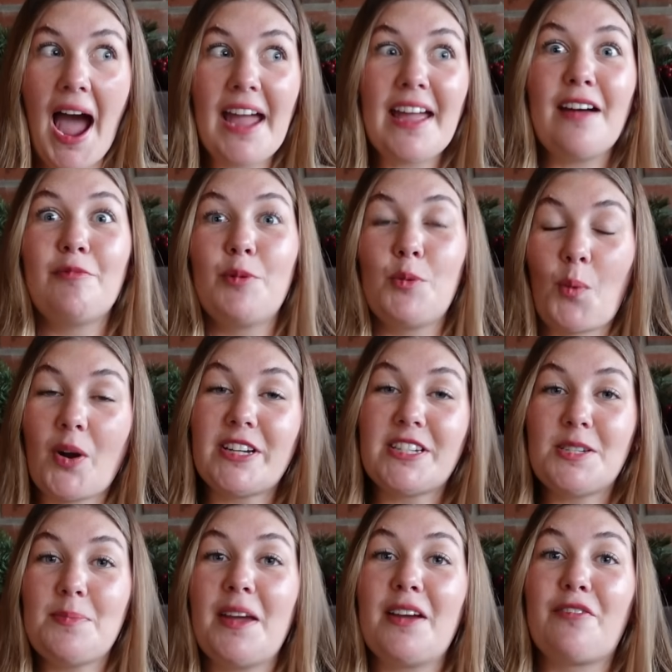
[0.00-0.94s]
I have been wanting
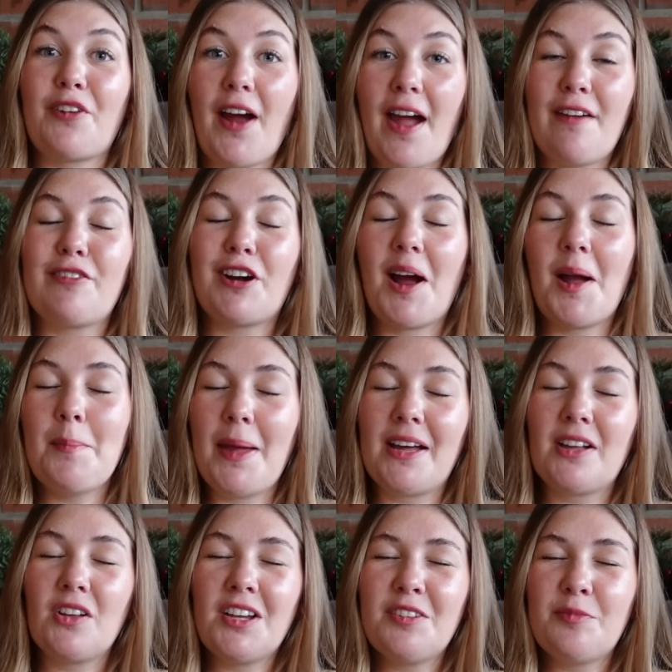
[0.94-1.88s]
to make forever. I
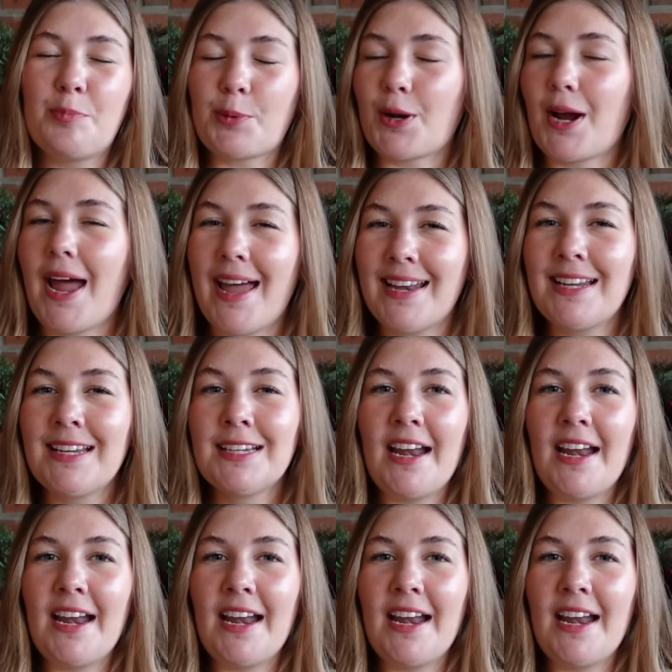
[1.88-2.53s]
make a lot of bread